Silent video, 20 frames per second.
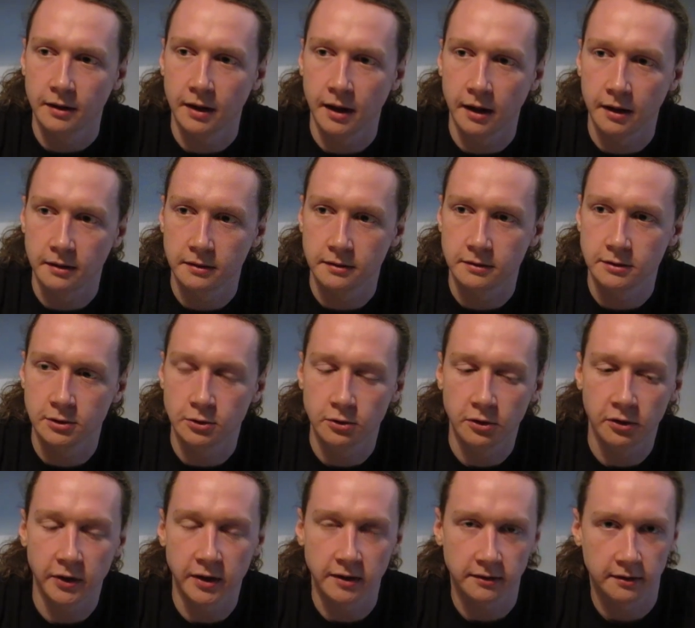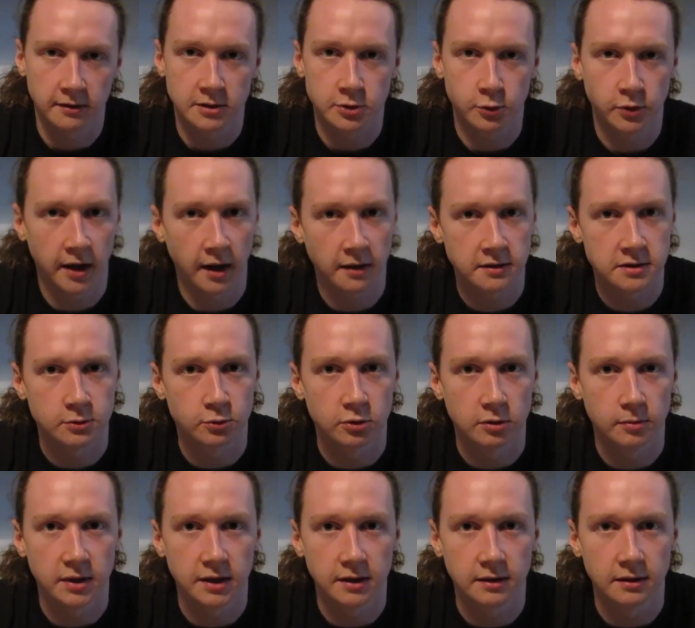and you'd think that his reaction
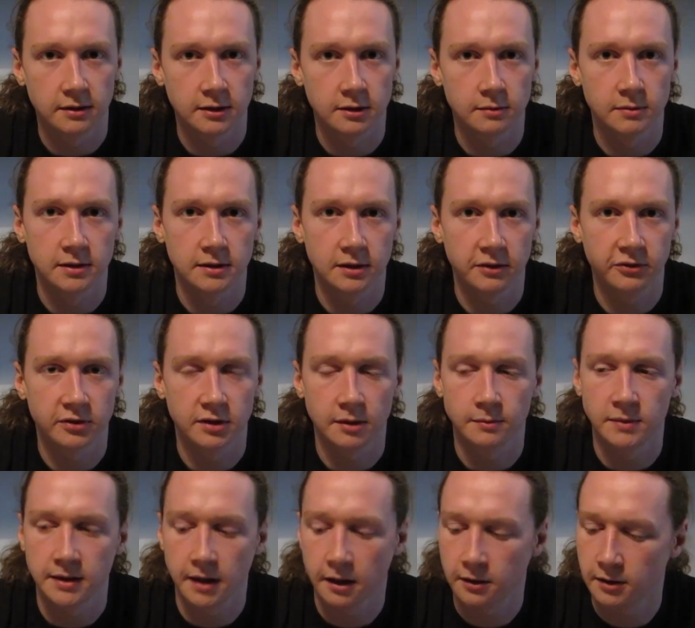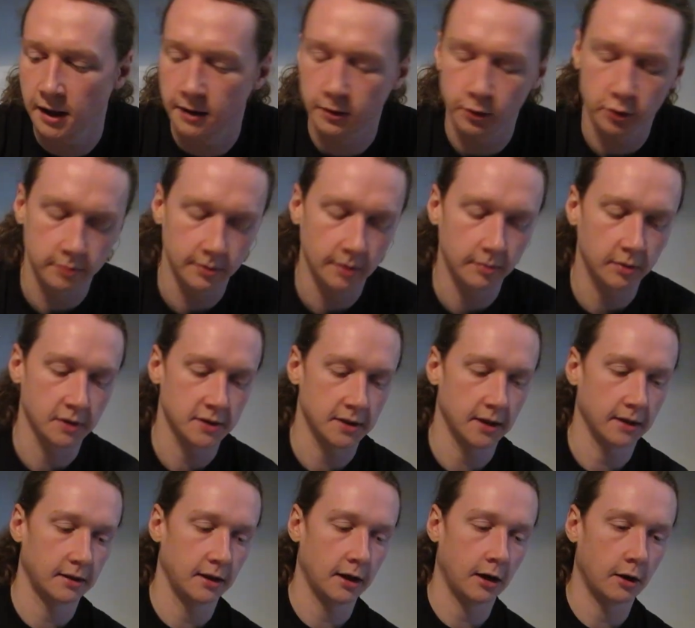would be a little bit different. I mean, I don't remember
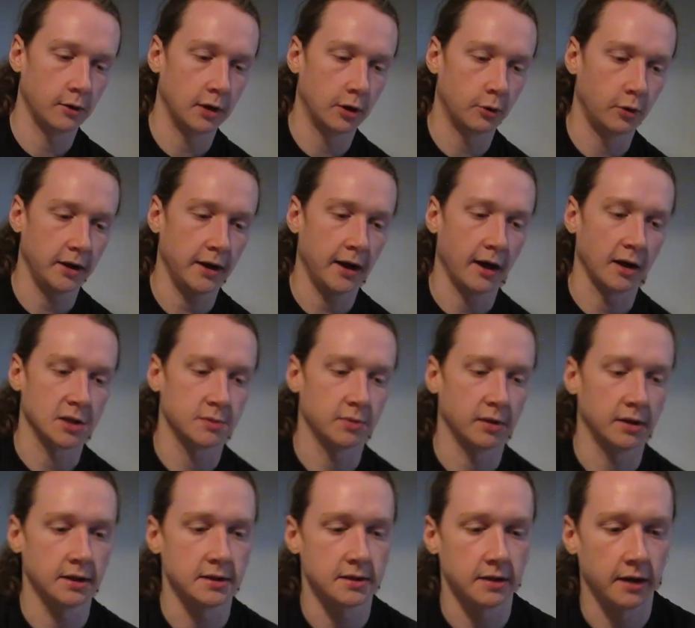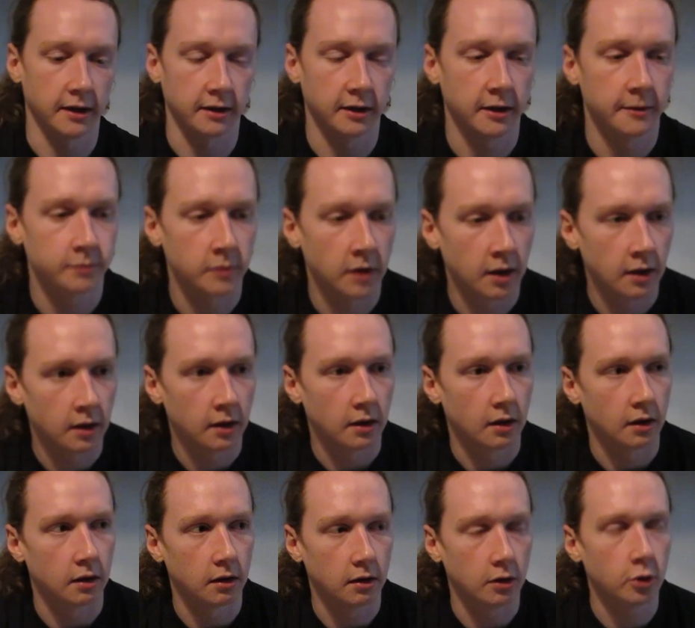exactly how he reacts, but he's like,
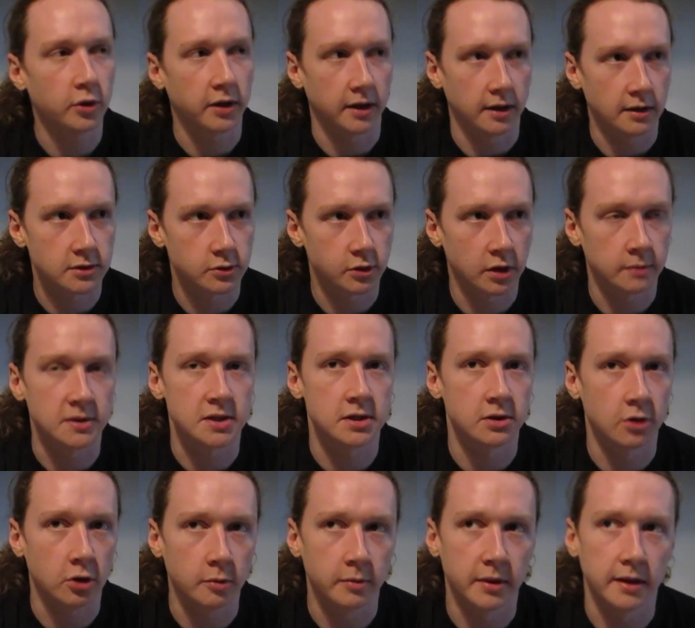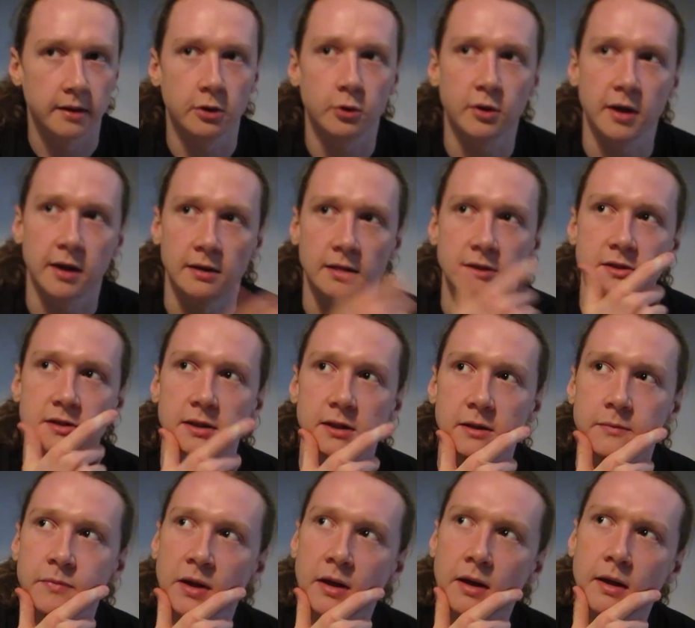okay, so I'm a snowman. Okay, let's
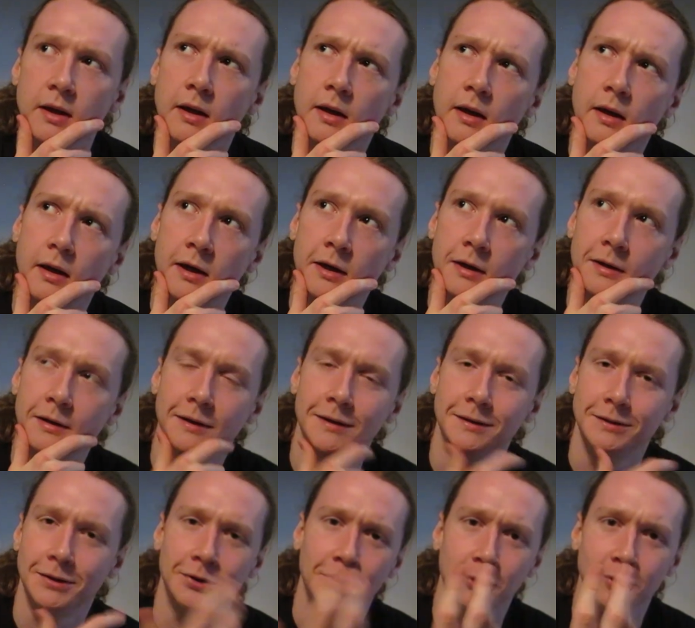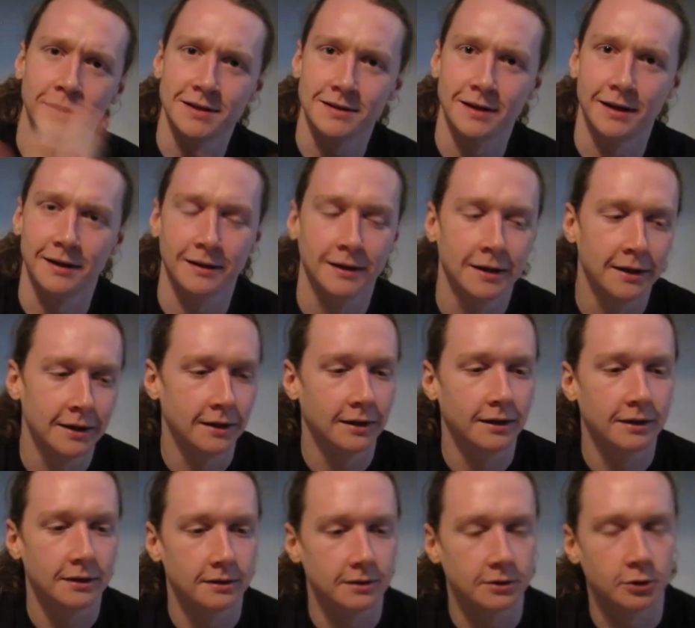see. He's like
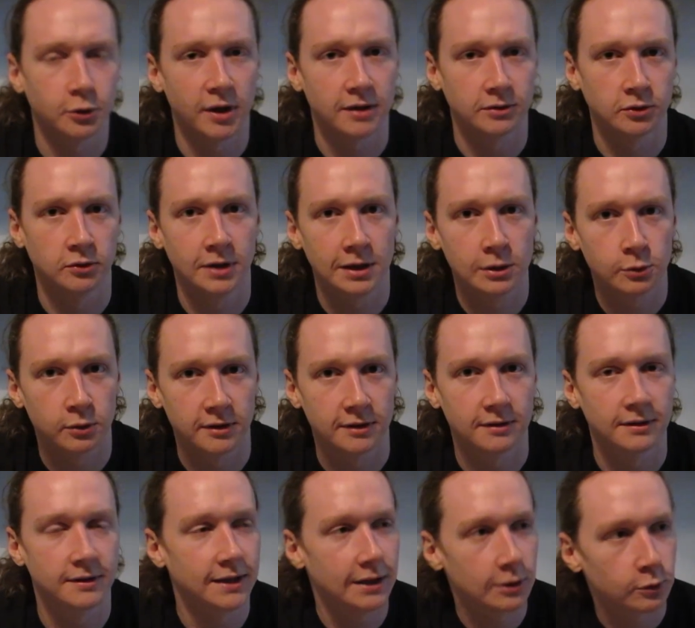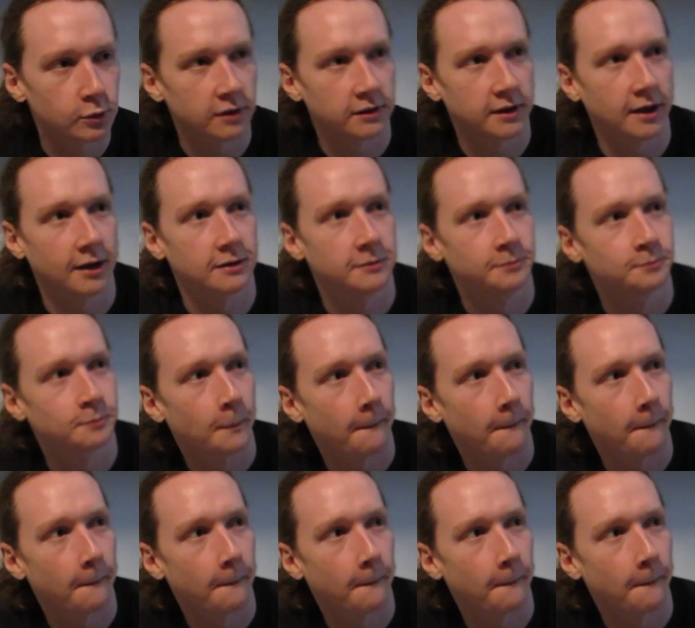trying to deal with that